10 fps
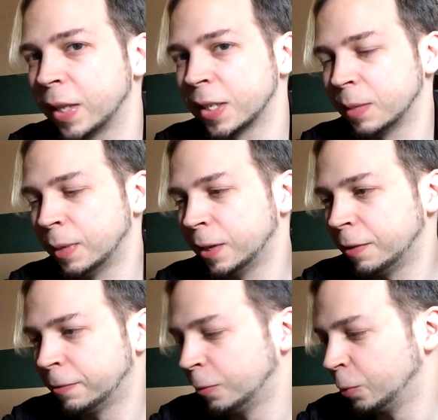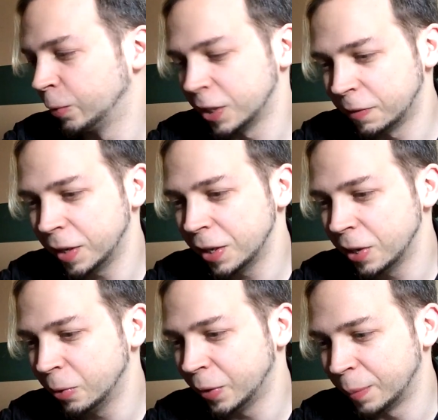That's about it for this
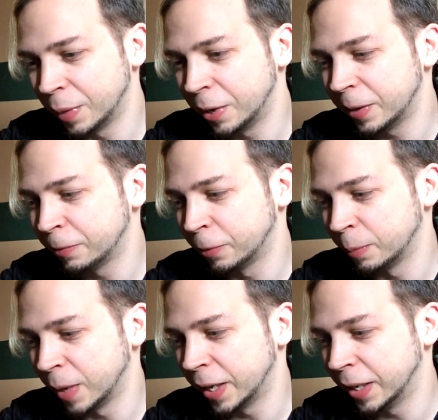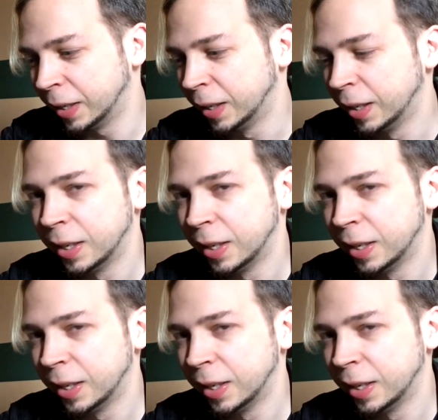video, and about it for my